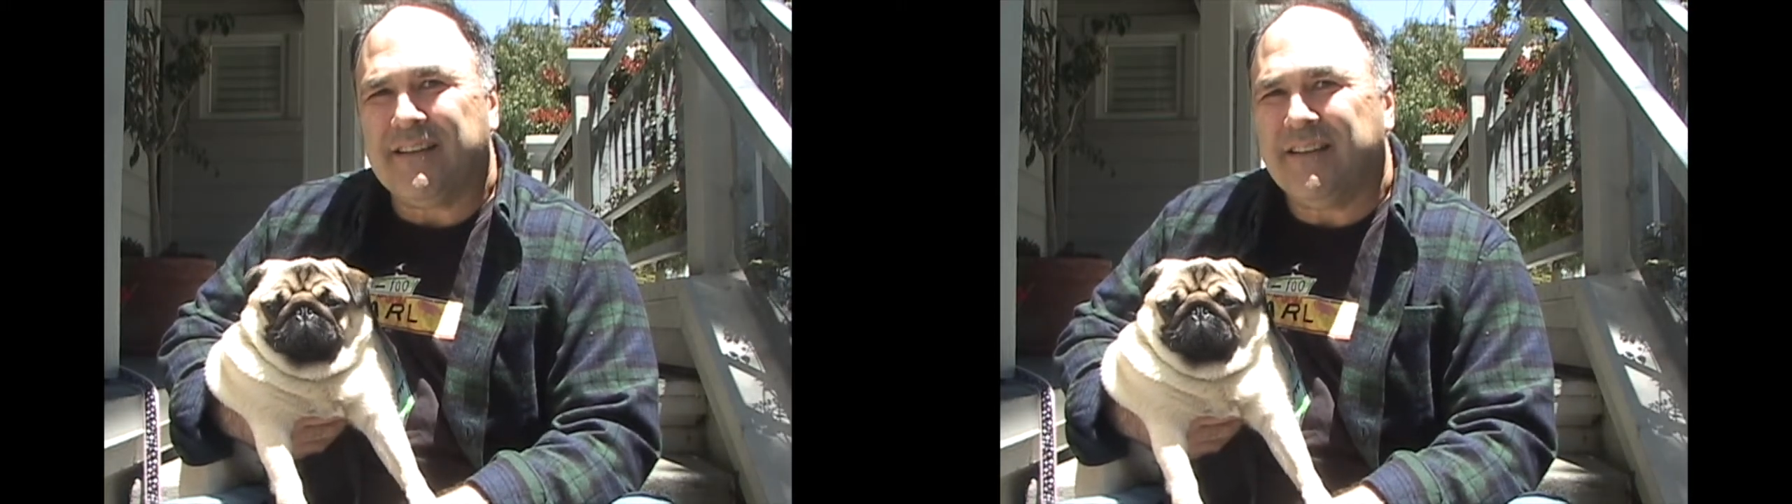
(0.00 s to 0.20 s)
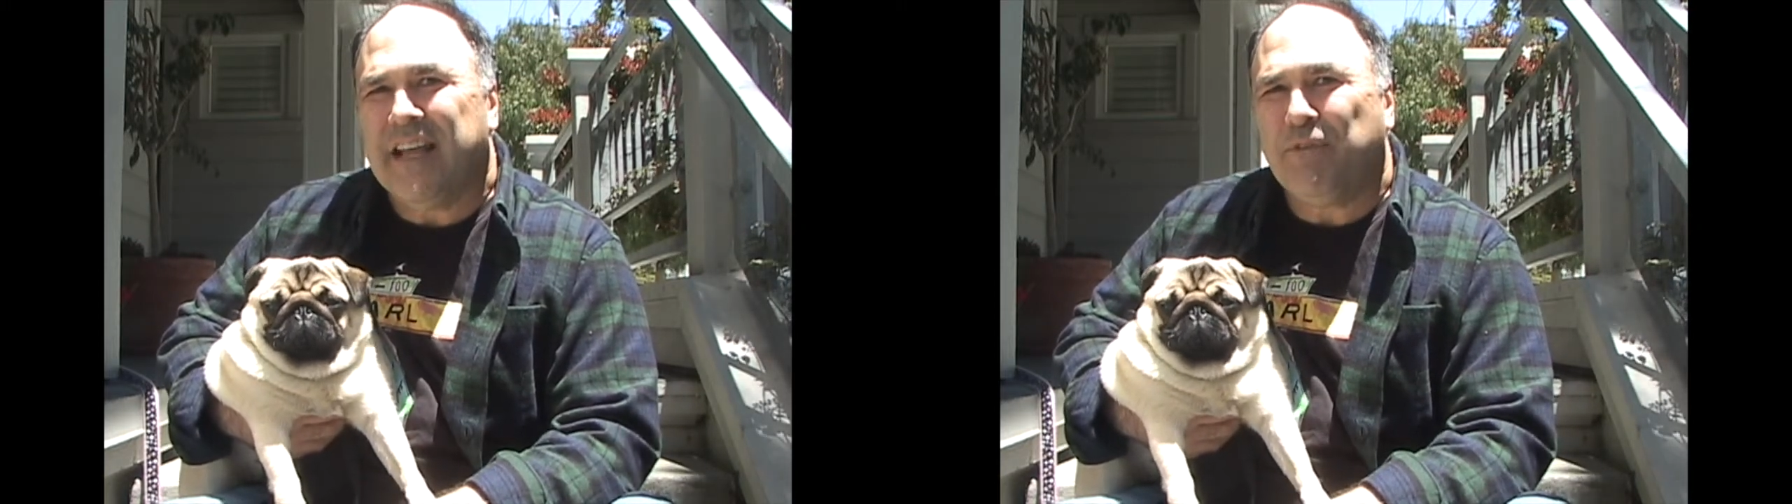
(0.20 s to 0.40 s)

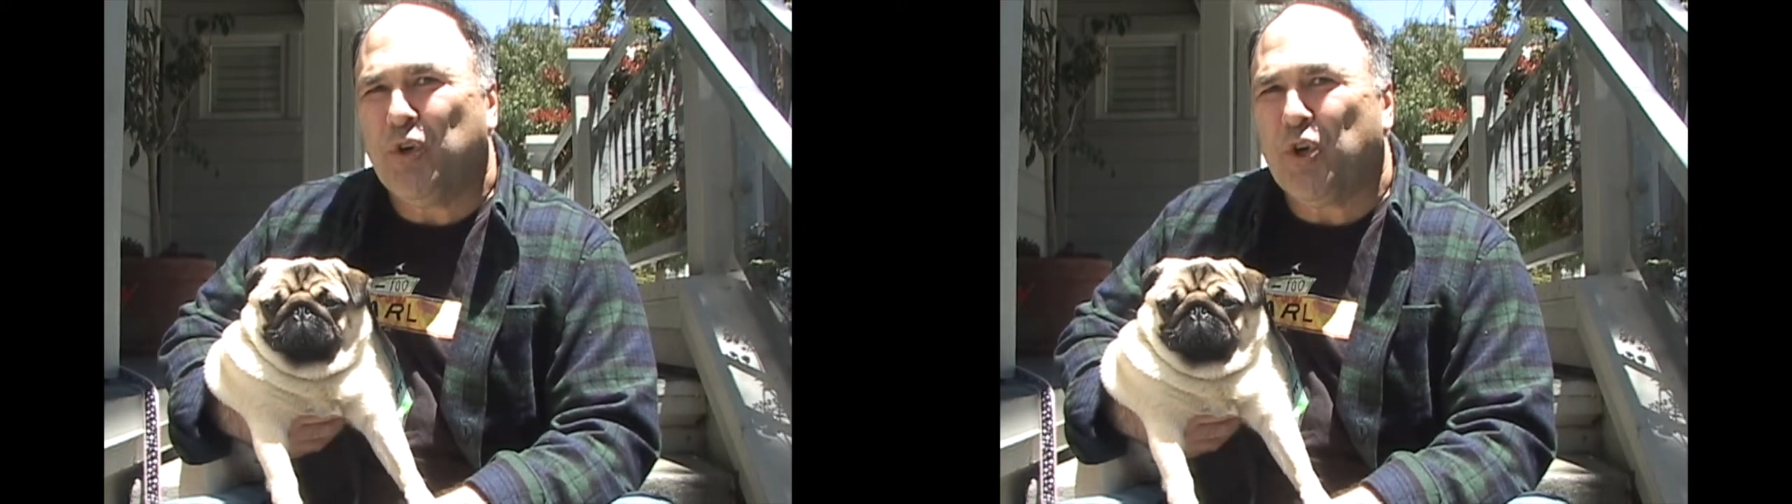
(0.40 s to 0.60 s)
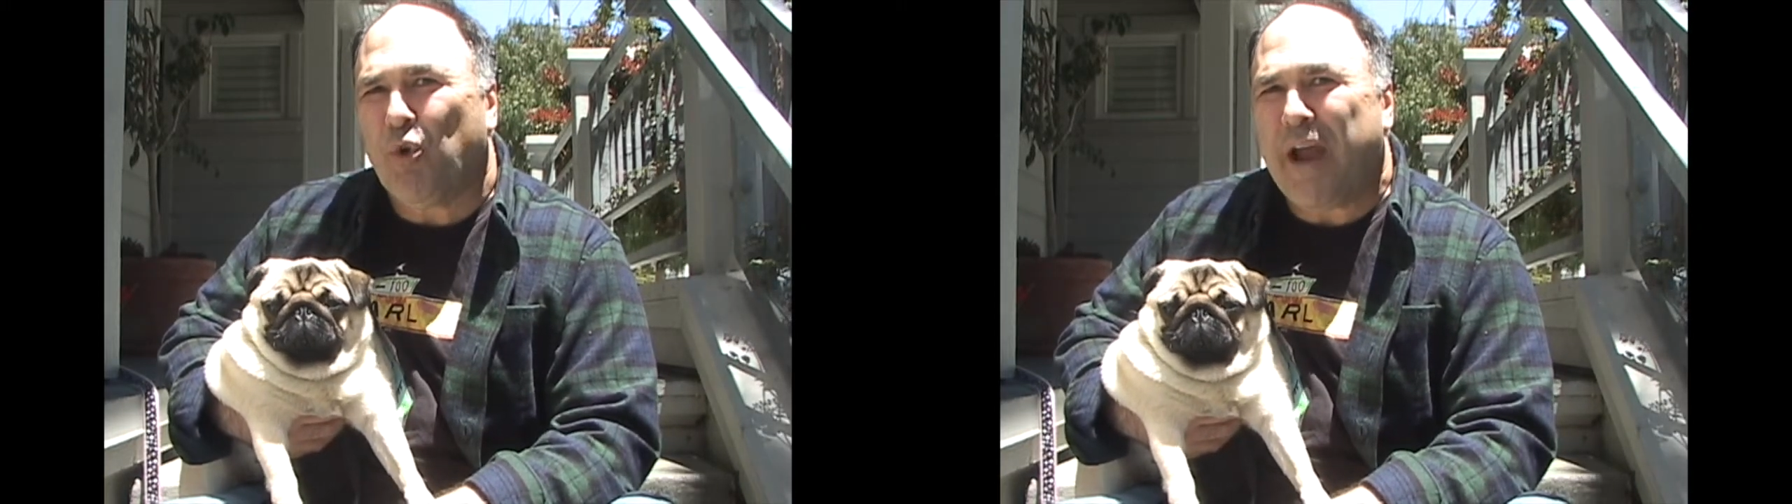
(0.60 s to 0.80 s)
never
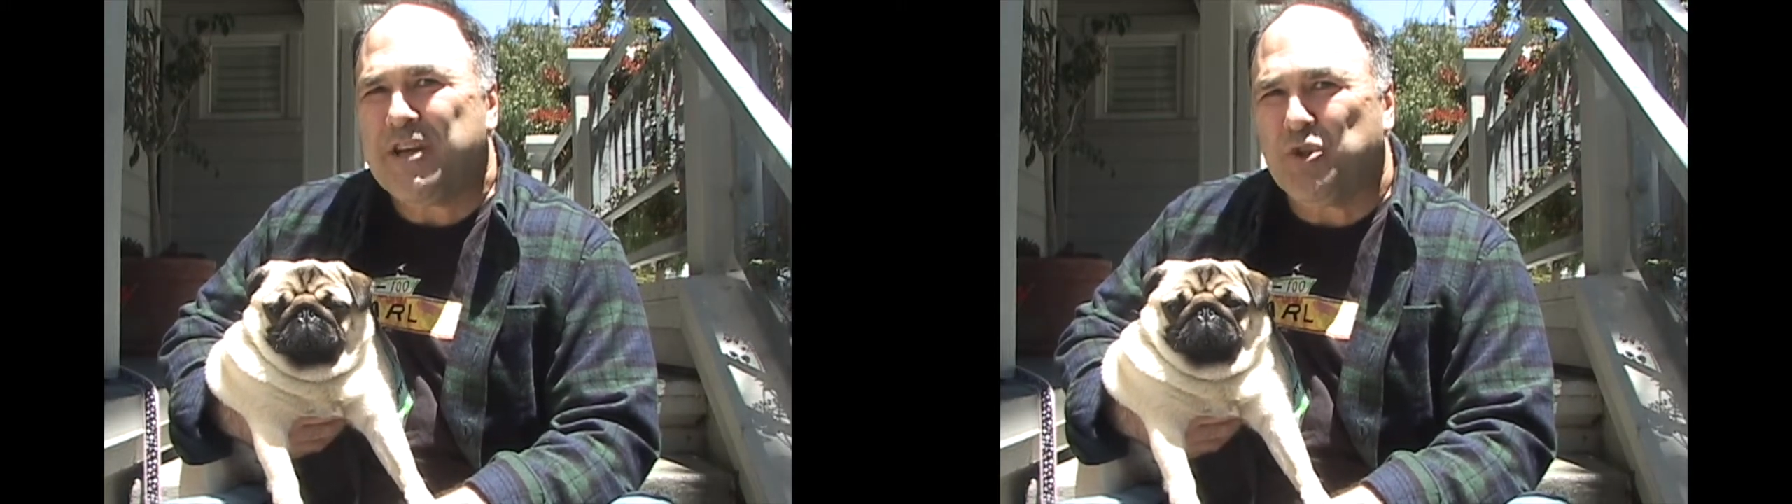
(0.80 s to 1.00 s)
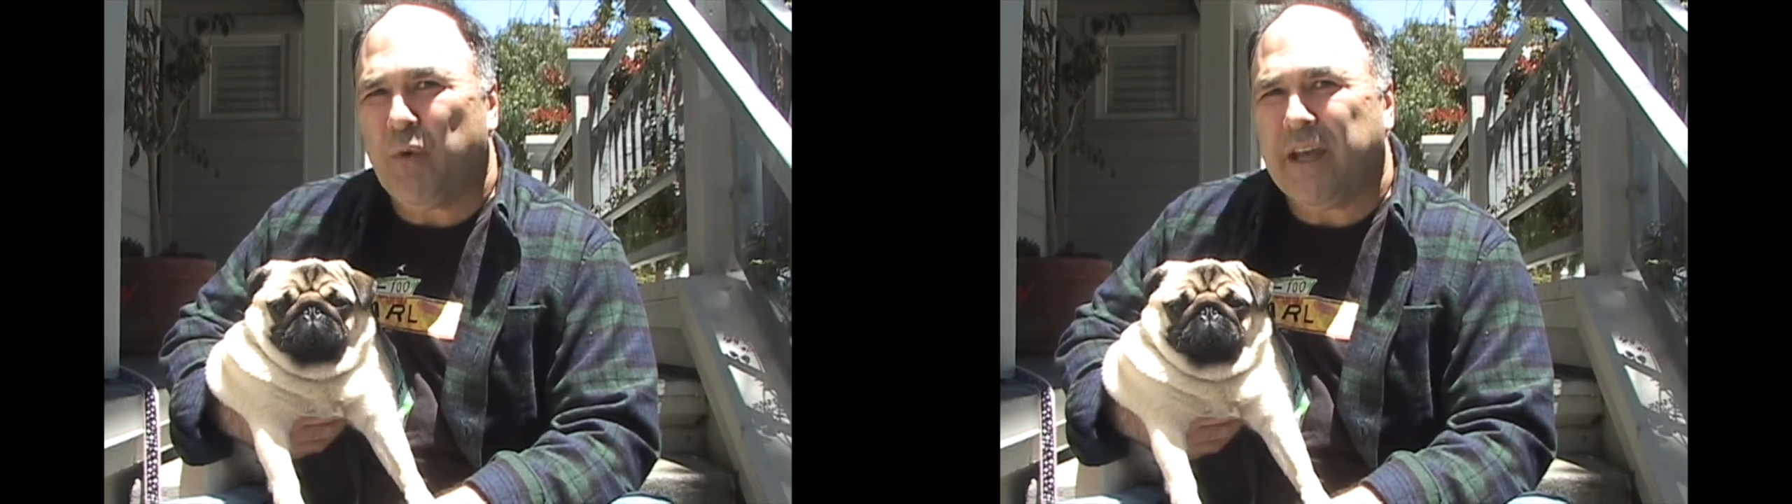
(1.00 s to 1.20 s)
to
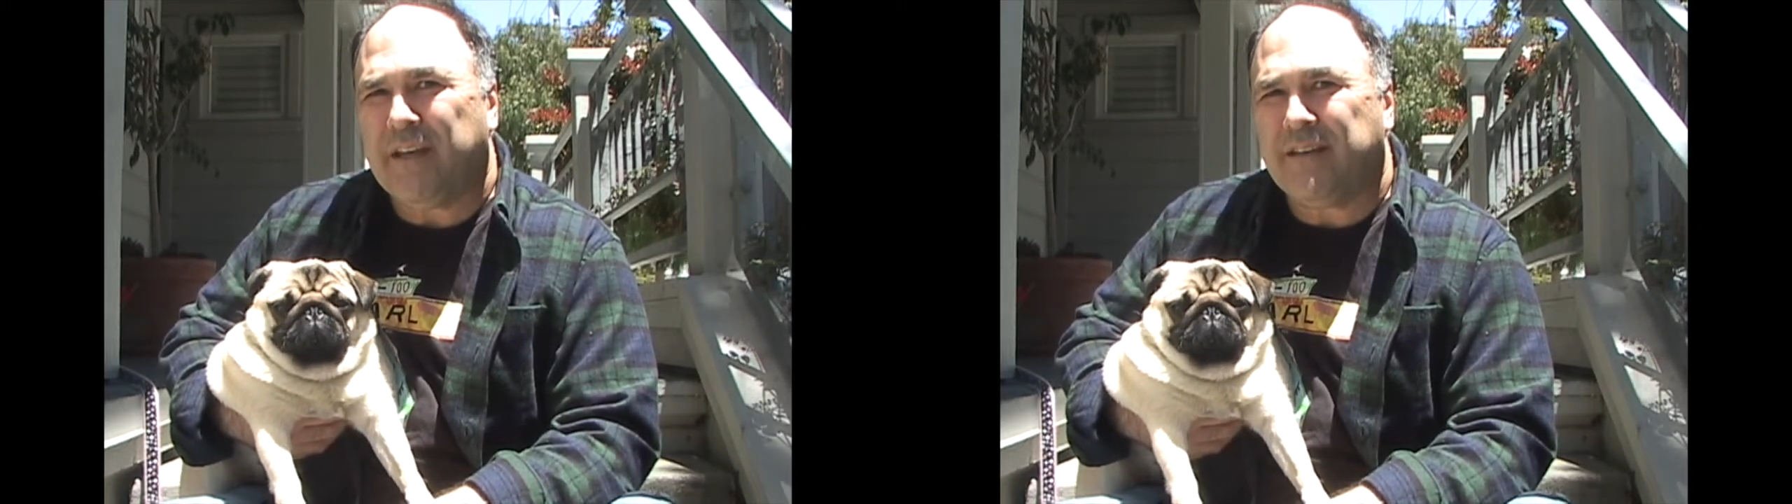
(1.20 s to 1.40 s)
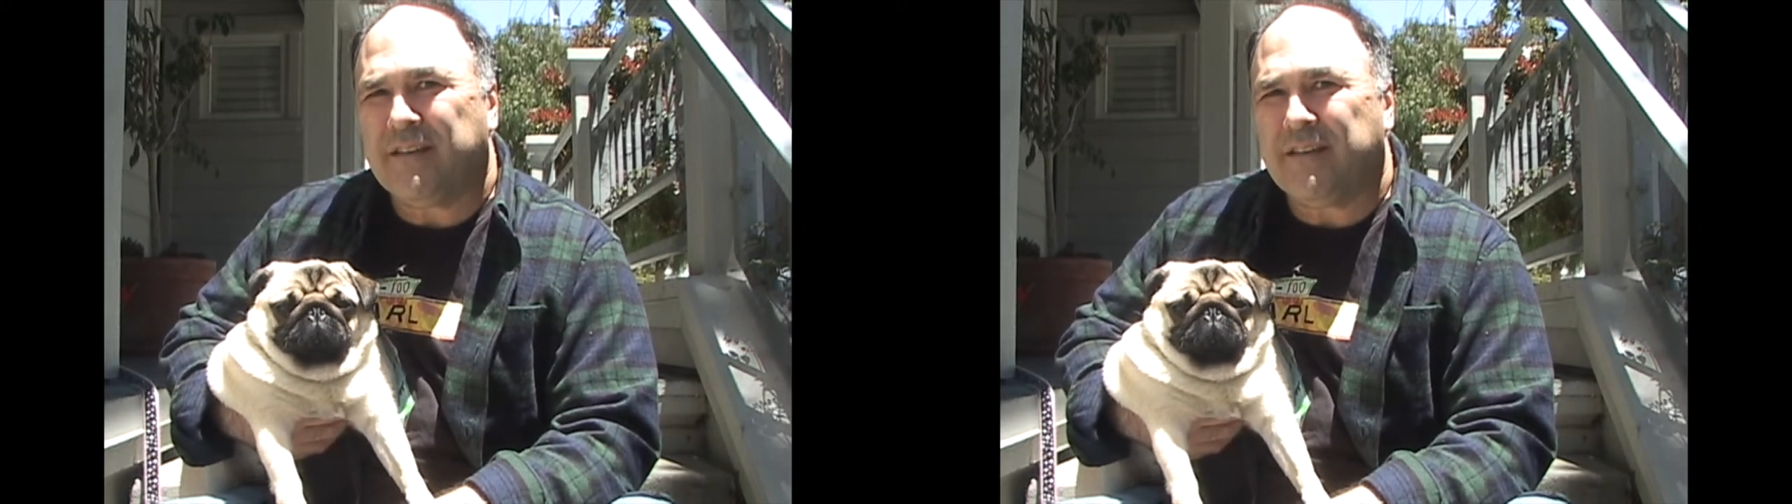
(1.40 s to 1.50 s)
graduate